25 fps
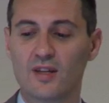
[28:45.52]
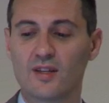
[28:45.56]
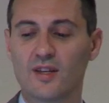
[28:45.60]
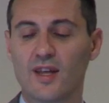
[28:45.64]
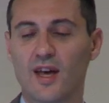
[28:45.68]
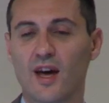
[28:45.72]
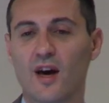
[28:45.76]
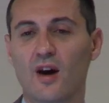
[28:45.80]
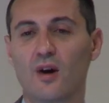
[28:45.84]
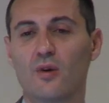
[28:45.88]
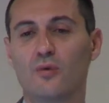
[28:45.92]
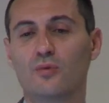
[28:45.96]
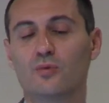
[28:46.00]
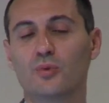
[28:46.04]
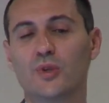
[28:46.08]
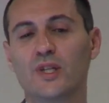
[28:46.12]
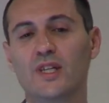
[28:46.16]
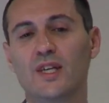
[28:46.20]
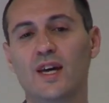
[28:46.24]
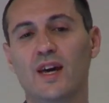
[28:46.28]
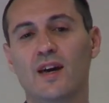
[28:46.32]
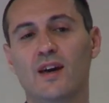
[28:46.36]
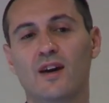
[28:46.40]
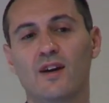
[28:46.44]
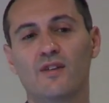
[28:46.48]
Now,
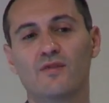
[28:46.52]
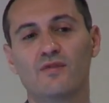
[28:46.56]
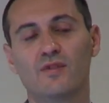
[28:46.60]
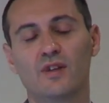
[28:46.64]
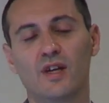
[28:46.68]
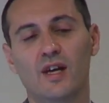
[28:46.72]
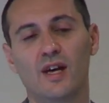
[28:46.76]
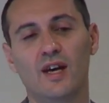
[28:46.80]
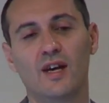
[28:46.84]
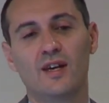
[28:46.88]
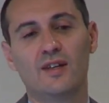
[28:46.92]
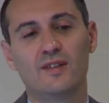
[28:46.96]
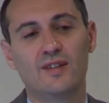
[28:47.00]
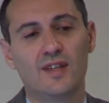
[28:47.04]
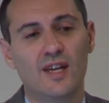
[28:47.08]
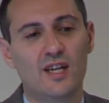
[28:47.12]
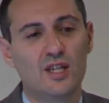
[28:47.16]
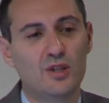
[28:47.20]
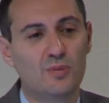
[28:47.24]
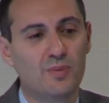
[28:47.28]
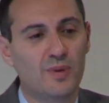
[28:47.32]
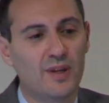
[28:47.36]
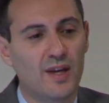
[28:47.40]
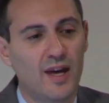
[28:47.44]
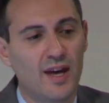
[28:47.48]
we have the
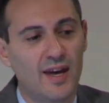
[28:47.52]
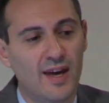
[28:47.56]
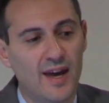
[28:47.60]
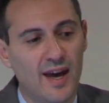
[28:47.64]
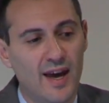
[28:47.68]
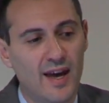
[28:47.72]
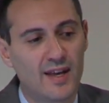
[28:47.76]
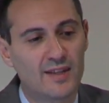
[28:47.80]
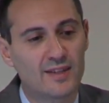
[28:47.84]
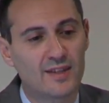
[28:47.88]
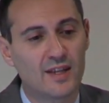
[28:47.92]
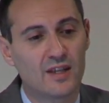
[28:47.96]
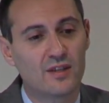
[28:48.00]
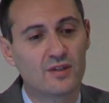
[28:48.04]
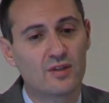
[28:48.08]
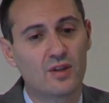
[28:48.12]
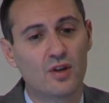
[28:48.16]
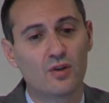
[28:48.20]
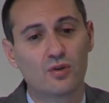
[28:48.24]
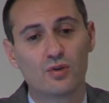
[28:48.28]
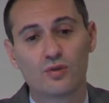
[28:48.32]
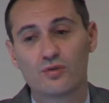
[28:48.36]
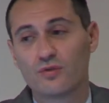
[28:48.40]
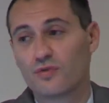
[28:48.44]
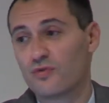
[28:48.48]
HPA has a
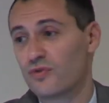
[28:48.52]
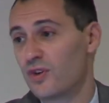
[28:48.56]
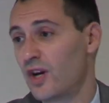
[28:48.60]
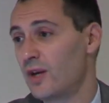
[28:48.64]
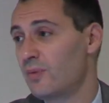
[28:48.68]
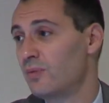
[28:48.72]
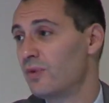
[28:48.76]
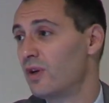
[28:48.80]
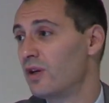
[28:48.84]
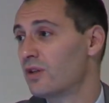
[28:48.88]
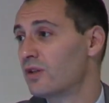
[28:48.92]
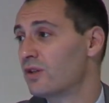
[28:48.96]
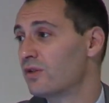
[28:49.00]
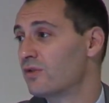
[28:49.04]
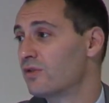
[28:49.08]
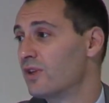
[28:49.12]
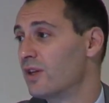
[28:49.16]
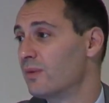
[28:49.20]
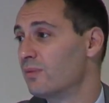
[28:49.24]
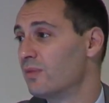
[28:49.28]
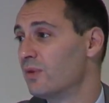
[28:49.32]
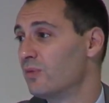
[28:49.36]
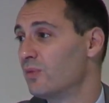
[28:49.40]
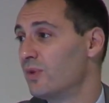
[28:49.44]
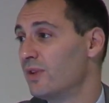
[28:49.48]
so-called framework
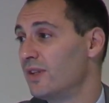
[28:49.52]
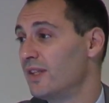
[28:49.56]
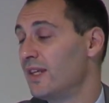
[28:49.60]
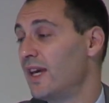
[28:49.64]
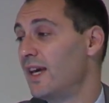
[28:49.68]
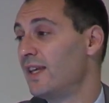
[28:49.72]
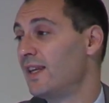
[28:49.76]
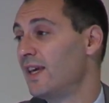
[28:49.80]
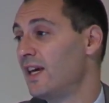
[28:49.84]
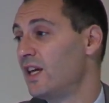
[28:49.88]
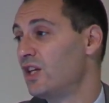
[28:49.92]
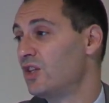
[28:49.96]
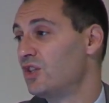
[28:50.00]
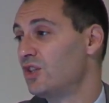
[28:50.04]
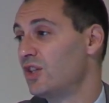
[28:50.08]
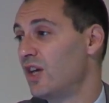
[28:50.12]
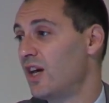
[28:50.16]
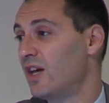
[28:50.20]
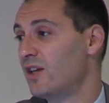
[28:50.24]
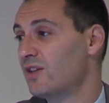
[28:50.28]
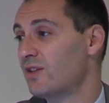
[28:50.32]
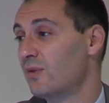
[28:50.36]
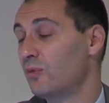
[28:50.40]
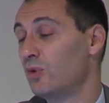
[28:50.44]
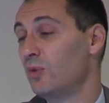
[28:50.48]
agreement with the
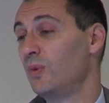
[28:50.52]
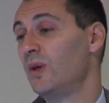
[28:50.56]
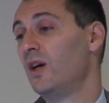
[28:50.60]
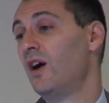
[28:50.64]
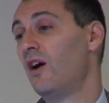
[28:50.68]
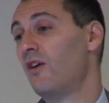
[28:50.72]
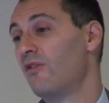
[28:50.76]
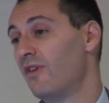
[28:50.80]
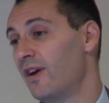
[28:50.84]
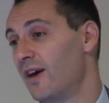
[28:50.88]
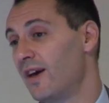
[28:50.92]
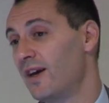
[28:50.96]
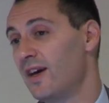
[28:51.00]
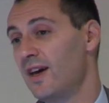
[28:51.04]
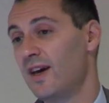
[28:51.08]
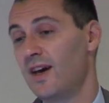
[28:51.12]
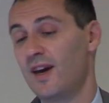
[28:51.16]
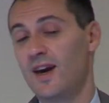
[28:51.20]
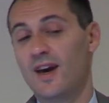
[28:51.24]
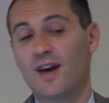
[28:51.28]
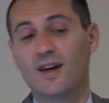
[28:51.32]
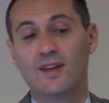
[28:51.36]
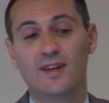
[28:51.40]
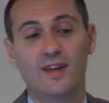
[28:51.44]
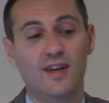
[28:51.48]
NHS. I mean, we are a
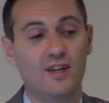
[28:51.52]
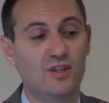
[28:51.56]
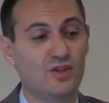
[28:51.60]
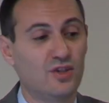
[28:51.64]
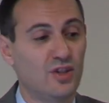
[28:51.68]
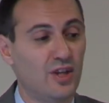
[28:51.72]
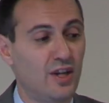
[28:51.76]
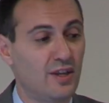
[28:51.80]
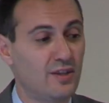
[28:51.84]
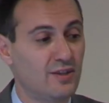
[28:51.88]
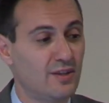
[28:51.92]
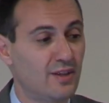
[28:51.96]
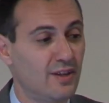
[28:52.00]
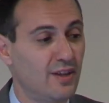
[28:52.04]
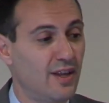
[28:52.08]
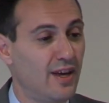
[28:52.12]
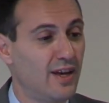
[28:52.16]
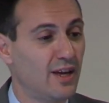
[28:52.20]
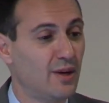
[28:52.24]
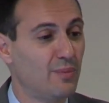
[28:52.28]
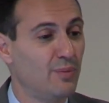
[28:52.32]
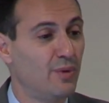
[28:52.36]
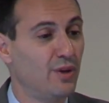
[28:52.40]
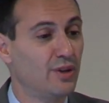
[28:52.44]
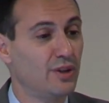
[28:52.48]

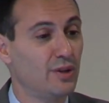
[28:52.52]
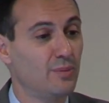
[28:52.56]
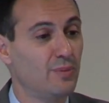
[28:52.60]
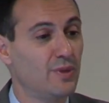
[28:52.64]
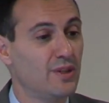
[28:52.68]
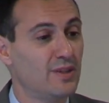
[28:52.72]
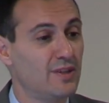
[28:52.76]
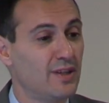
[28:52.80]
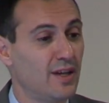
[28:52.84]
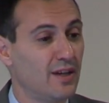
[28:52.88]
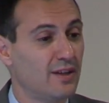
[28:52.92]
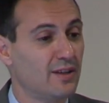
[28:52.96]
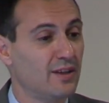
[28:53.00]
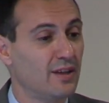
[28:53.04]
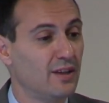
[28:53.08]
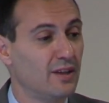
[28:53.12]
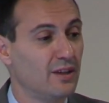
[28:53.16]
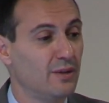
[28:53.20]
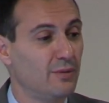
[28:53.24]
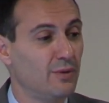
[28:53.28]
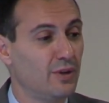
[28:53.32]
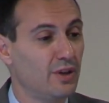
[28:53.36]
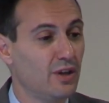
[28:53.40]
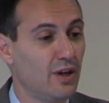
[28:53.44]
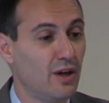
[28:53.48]
NHS-like body, but
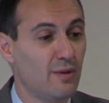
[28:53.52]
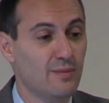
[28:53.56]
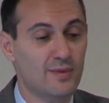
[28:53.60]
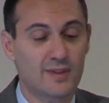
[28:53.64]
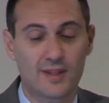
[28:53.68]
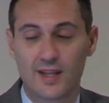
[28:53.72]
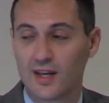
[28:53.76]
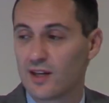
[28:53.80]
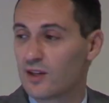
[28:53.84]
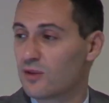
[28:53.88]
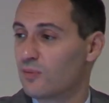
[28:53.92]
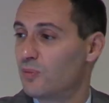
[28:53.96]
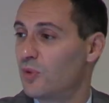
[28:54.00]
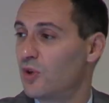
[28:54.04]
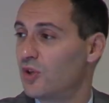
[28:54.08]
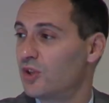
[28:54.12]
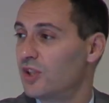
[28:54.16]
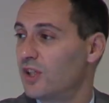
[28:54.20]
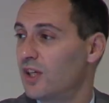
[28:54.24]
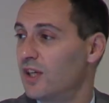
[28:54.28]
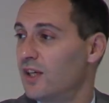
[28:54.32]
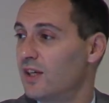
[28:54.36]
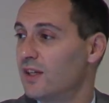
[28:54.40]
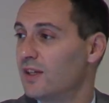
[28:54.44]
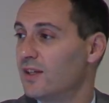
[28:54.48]
technically we're an arm's-length
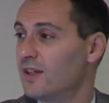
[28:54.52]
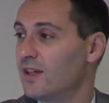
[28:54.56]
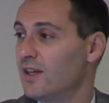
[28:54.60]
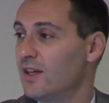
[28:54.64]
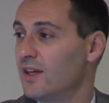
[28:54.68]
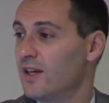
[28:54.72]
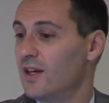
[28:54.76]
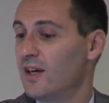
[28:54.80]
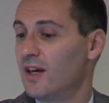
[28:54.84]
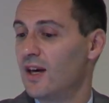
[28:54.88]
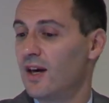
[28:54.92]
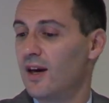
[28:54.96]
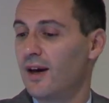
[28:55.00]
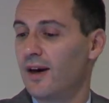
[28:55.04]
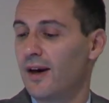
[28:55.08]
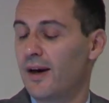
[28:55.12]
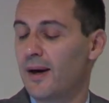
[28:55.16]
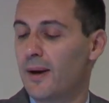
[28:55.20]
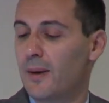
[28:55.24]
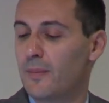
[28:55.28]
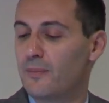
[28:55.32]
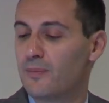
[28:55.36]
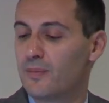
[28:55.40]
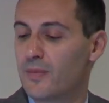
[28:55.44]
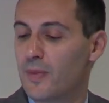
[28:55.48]
body.
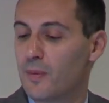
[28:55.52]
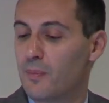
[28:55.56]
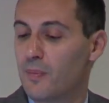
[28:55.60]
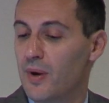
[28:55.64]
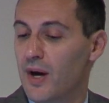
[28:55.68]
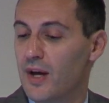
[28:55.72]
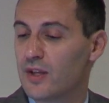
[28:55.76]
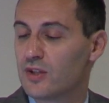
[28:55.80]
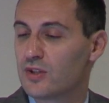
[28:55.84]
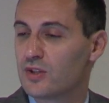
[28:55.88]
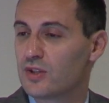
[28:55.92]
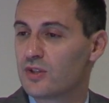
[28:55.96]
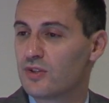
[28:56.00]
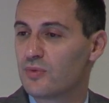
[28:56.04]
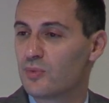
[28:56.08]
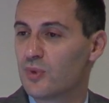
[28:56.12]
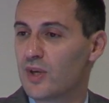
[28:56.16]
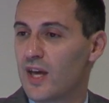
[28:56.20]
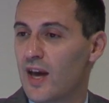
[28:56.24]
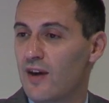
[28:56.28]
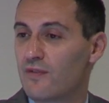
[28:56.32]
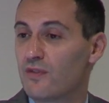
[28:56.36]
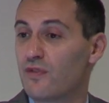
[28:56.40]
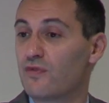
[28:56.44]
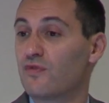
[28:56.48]
But
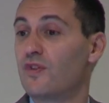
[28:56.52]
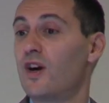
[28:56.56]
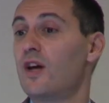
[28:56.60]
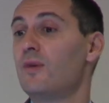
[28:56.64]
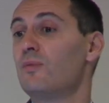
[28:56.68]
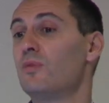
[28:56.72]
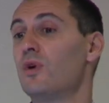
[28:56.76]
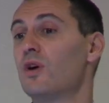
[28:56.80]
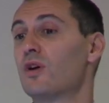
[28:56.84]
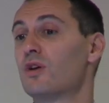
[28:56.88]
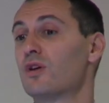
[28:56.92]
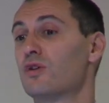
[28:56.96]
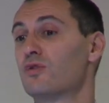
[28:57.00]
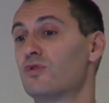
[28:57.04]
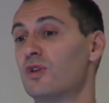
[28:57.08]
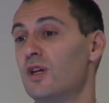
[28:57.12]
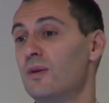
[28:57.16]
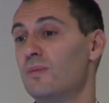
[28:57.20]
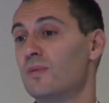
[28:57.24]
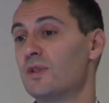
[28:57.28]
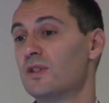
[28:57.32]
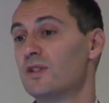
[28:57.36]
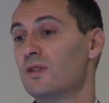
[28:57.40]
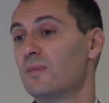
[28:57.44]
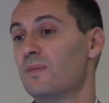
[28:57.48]
we have a framework
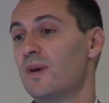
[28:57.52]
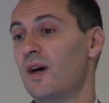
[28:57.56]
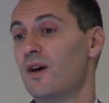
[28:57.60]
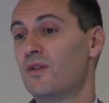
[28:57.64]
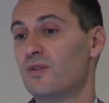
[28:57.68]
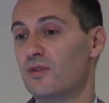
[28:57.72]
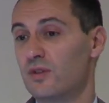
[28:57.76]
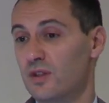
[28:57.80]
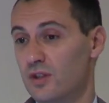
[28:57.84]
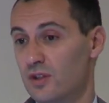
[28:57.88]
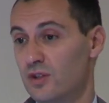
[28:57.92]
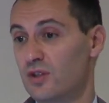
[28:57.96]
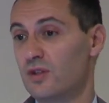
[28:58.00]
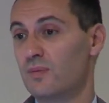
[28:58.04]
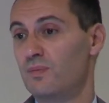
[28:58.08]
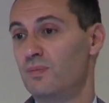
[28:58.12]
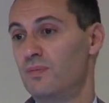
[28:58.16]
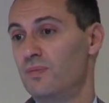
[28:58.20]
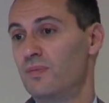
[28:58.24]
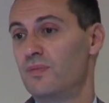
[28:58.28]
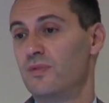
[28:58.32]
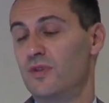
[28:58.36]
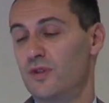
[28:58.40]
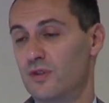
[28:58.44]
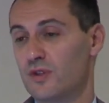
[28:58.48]
agreement about the
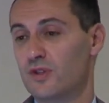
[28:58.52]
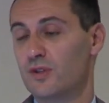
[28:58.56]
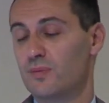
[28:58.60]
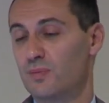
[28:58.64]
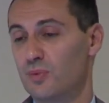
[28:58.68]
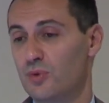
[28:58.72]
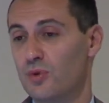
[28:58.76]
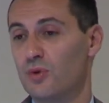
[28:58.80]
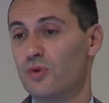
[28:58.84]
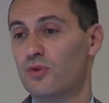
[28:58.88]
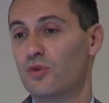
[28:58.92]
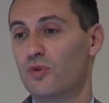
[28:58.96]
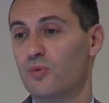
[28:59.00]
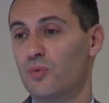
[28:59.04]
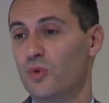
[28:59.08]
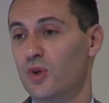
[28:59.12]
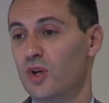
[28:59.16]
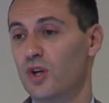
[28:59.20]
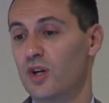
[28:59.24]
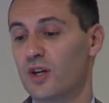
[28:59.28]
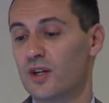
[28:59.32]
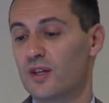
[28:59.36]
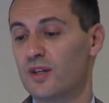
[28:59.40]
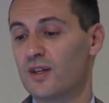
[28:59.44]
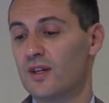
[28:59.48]
support, the
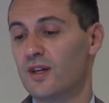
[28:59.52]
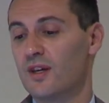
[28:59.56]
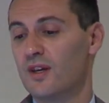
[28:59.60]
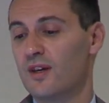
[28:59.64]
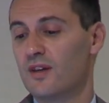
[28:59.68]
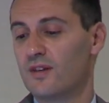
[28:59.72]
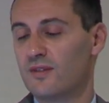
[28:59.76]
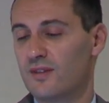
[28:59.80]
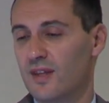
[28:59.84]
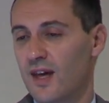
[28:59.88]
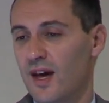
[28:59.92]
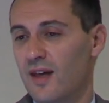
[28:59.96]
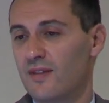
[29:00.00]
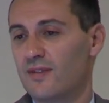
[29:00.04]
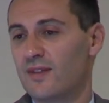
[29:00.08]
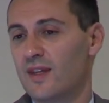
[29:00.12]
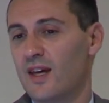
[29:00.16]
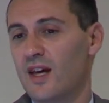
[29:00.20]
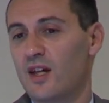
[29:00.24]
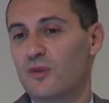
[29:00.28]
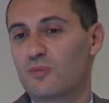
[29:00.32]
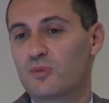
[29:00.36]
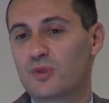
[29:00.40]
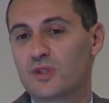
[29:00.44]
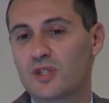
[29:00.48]
work that the Health